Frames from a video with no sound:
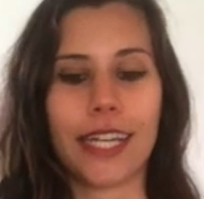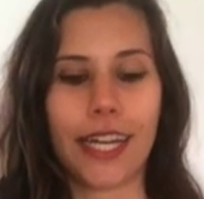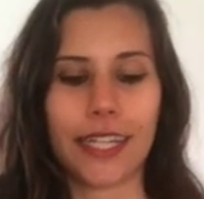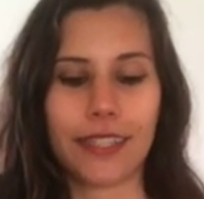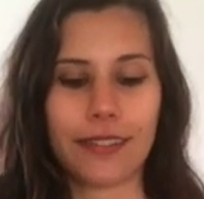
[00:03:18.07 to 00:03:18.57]

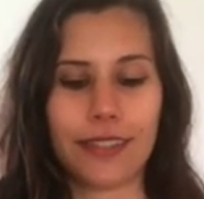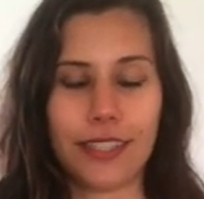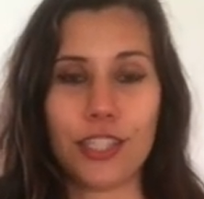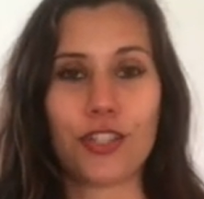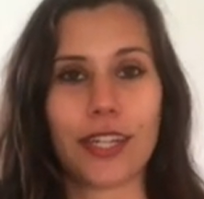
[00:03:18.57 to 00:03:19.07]
I
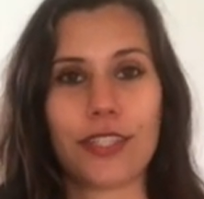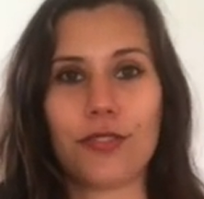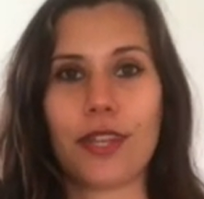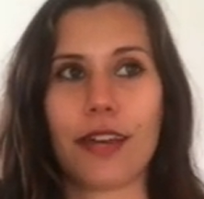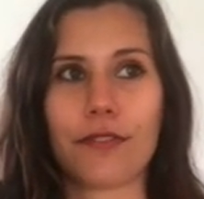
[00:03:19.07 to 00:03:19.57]
did try to
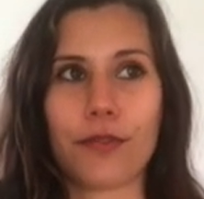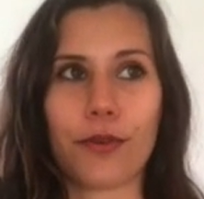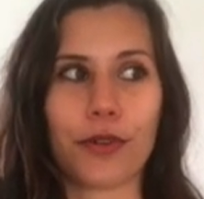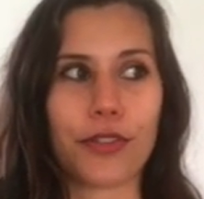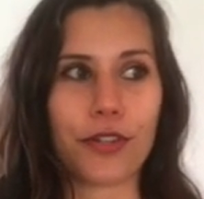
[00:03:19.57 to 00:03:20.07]
do that
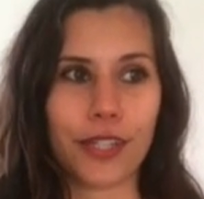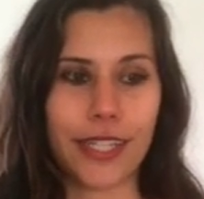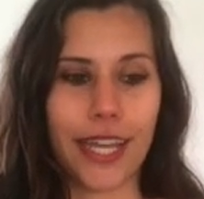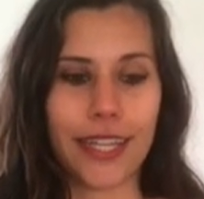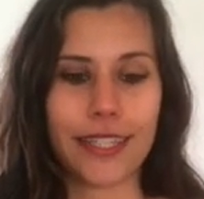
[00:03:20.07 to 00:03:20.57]
for 30
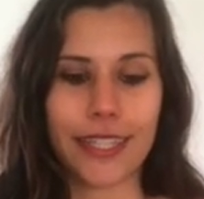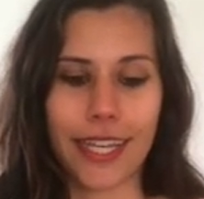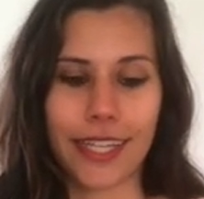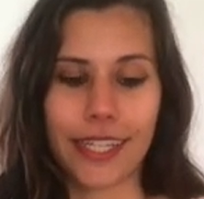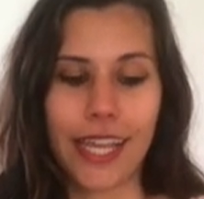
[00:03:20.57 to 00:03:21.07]
days,
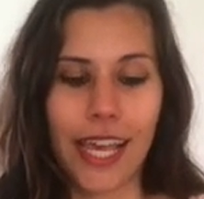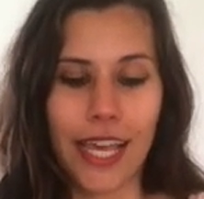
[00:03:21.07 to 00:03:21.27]
and